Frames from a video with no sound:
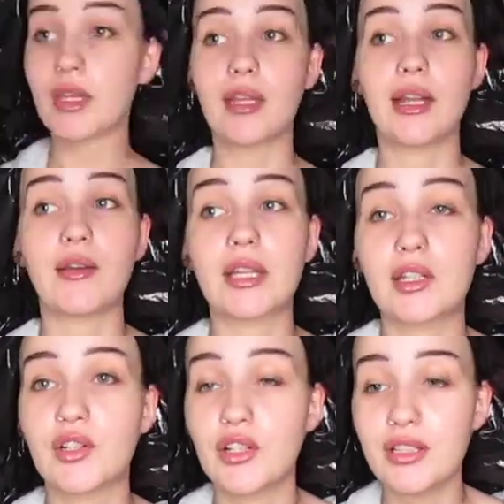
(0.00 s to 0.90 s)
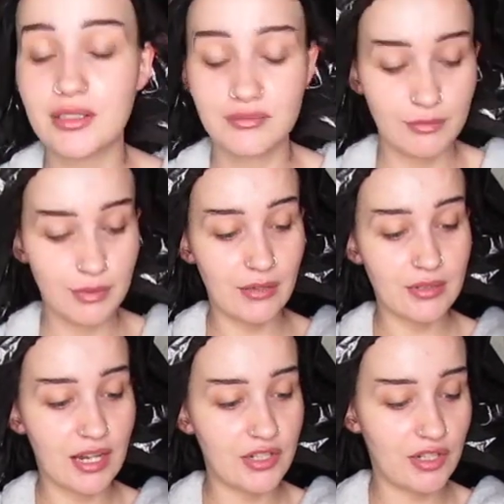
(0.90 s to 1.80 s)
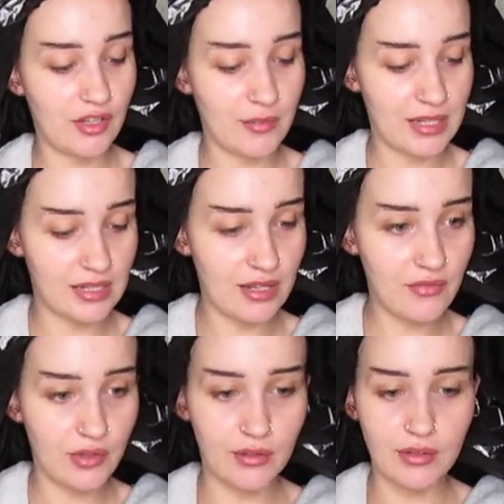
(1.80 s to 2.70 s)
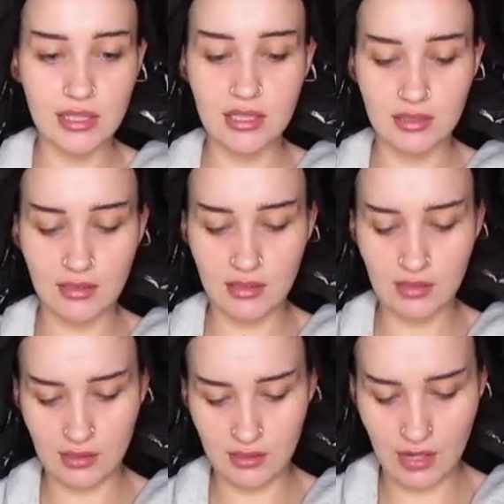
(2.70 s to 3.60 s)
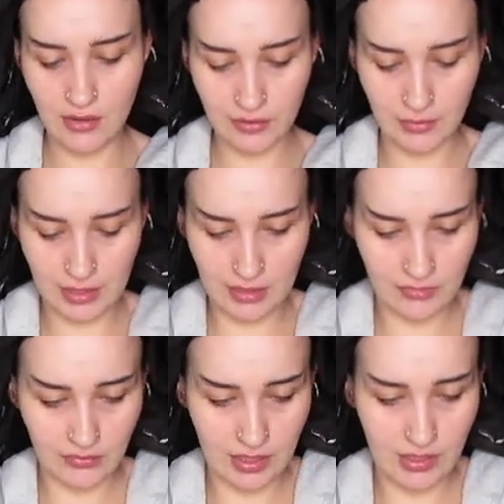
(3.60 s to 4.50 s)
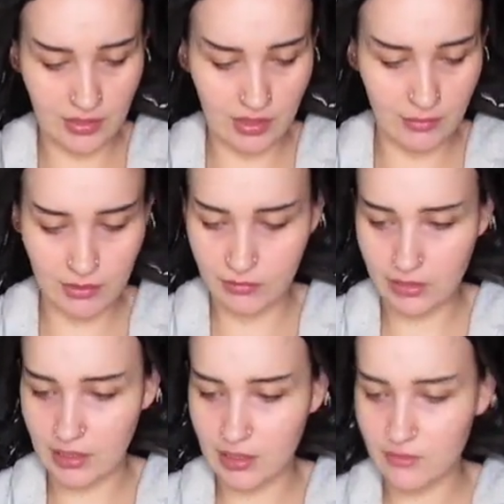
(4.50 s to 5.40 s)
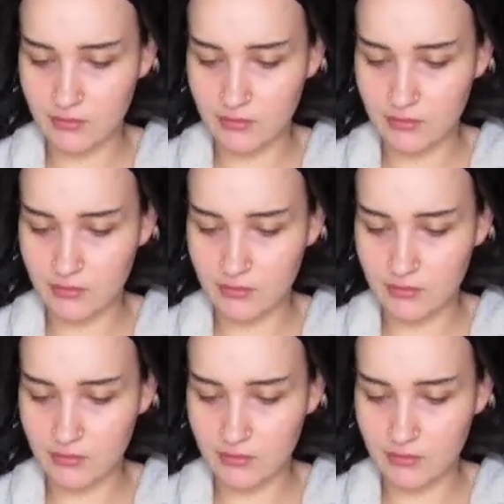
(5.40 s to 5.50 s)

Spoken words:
Now it can cook without touching all my stuff, although I did cover myself in hair dye while doing that.